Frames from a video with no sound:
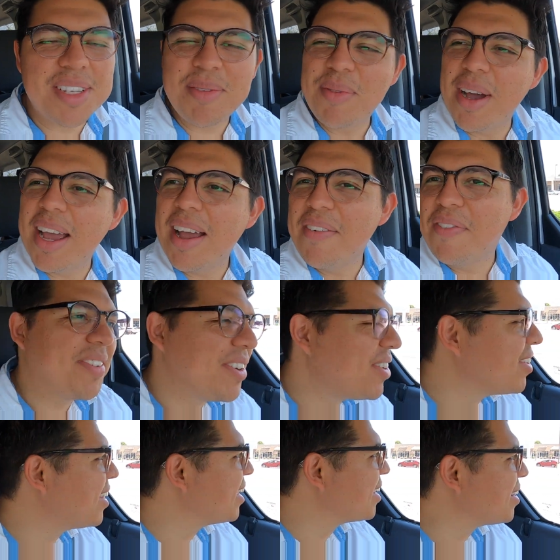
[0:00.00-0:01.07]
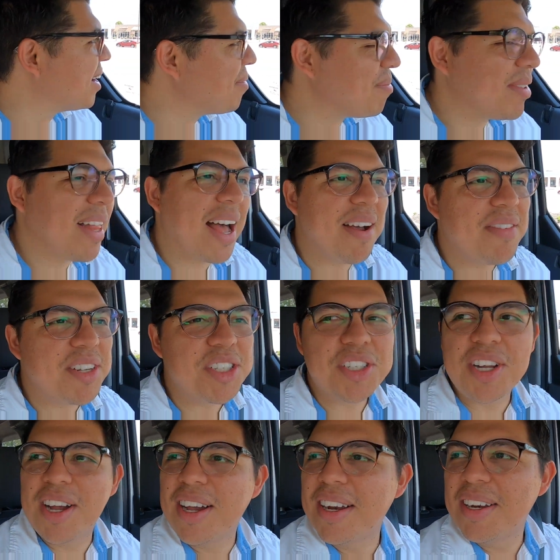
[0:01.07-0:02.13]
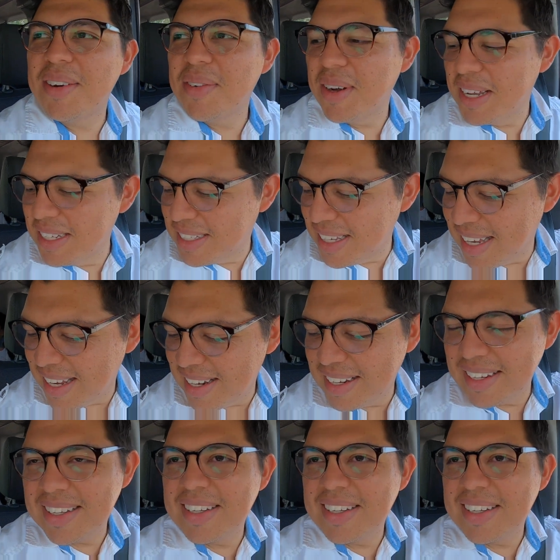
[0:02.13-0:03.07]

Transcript: In some way I feel like I'm lavished on in ways that